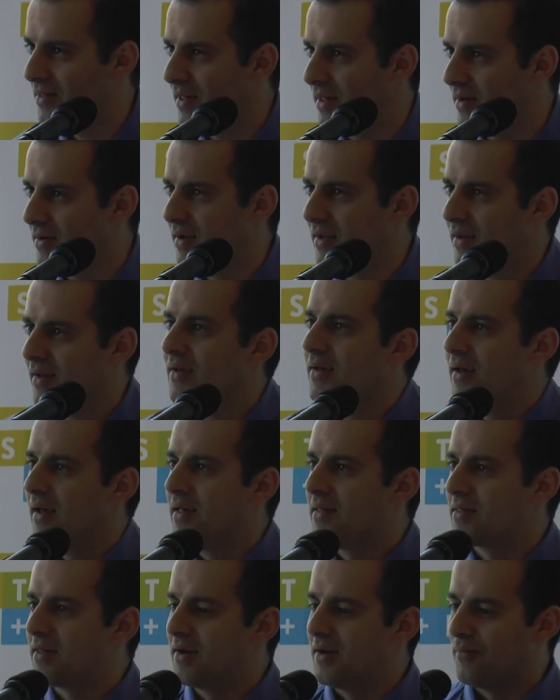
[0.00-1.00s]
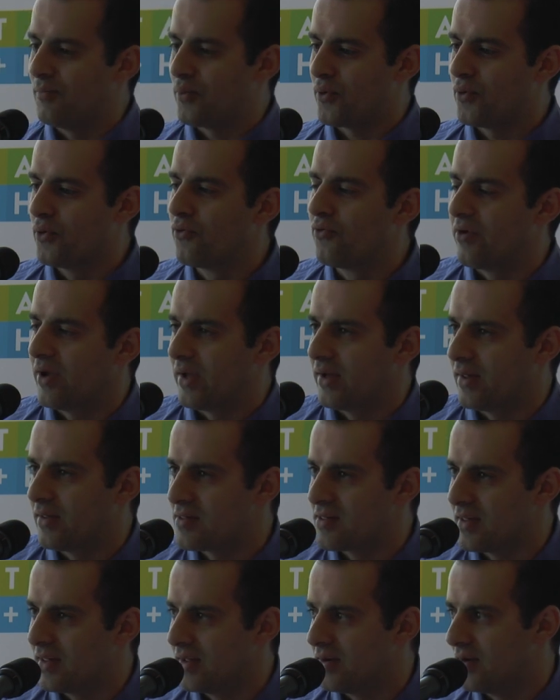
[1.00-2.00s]
it improving?
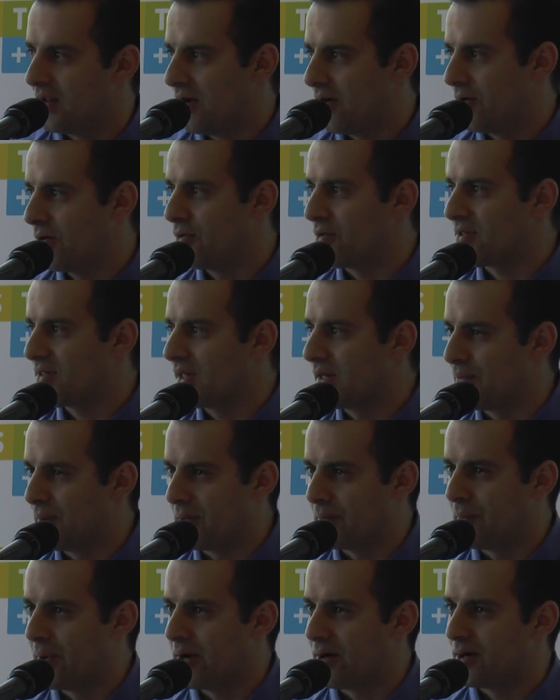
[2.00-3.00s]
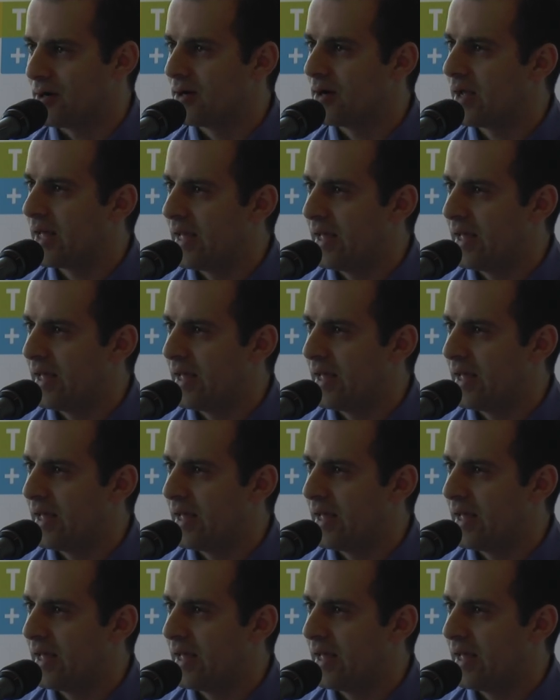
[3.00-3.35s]
Are you sleeping better?